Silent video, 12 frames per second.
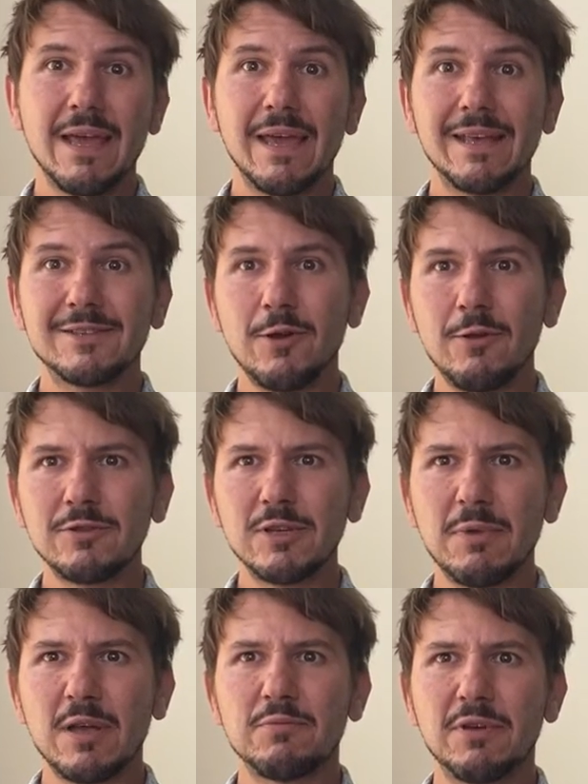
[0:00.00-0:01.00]
It's also
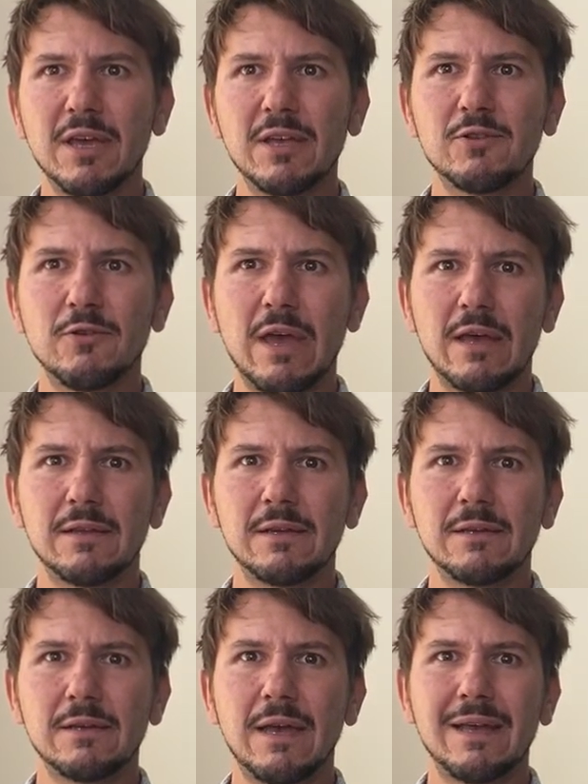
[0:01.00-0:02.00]
about bringing
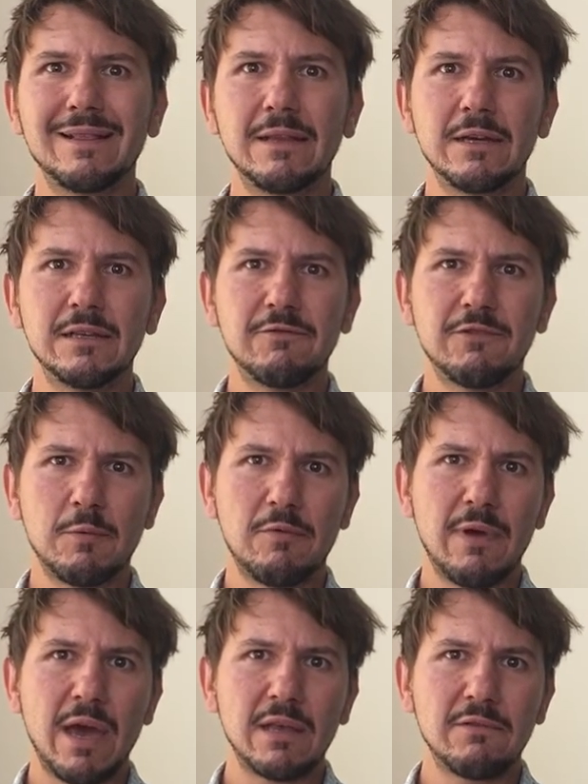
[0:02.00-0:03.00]
together and learning from a
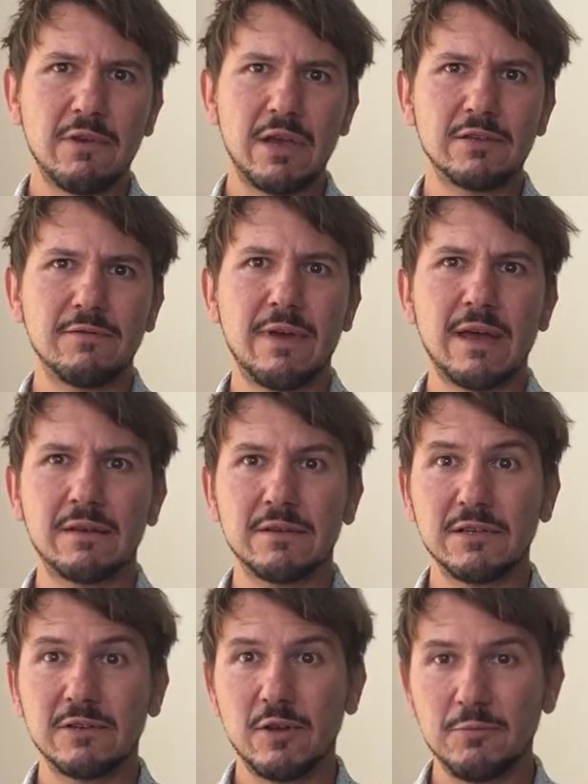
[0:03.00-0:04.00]
wide range of
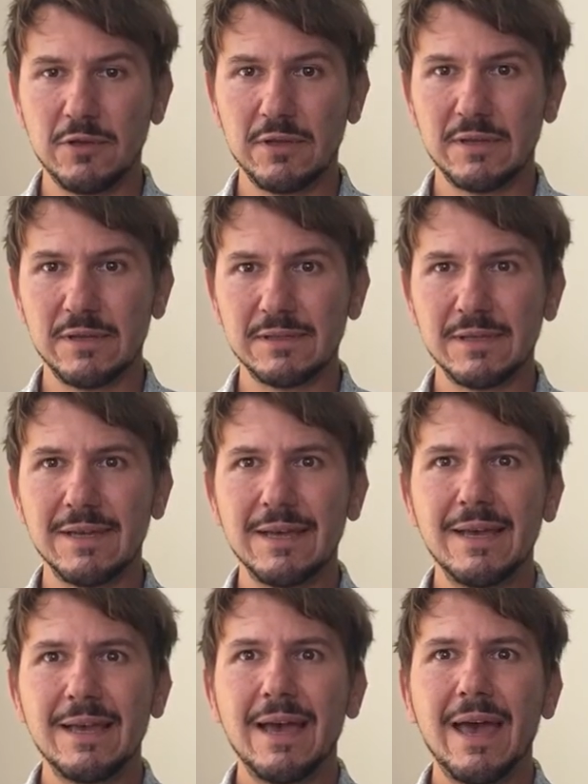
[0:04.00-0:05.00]
actors and communities,
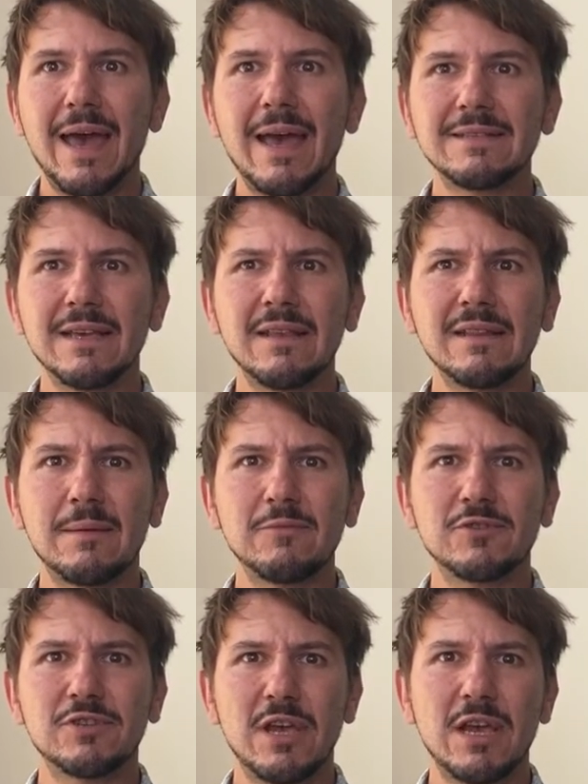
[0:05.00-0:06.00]
asking them
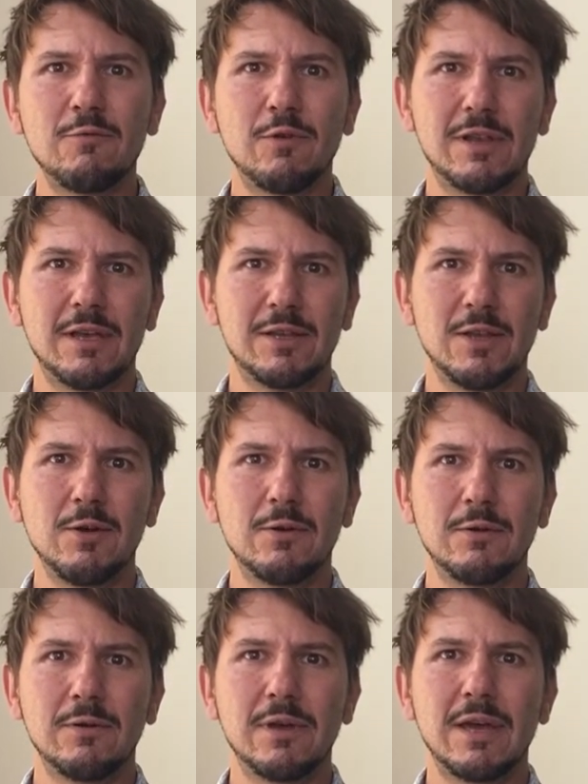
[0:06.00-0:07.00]
to share what they
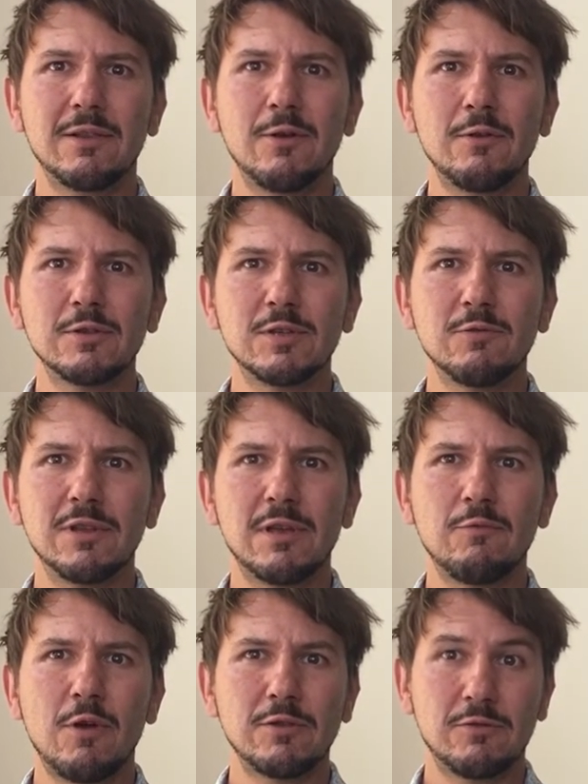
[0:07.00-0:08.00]
know and also what they
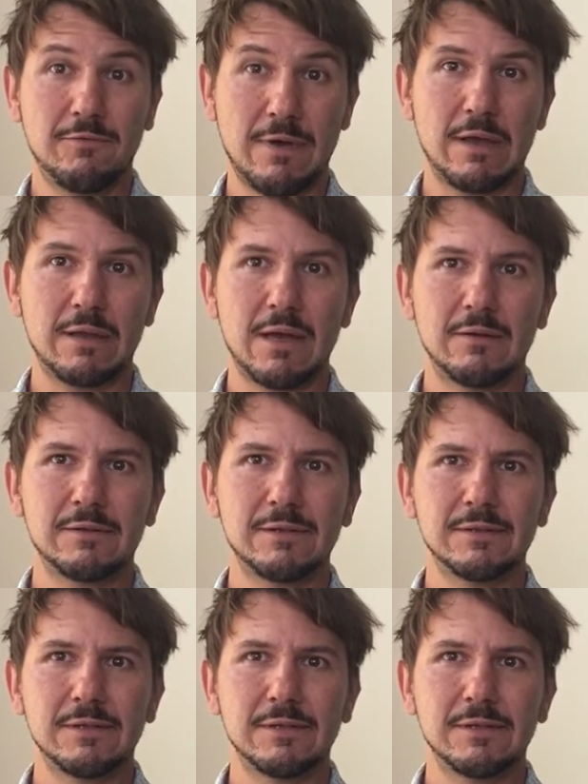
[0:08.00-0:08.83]
want to find out.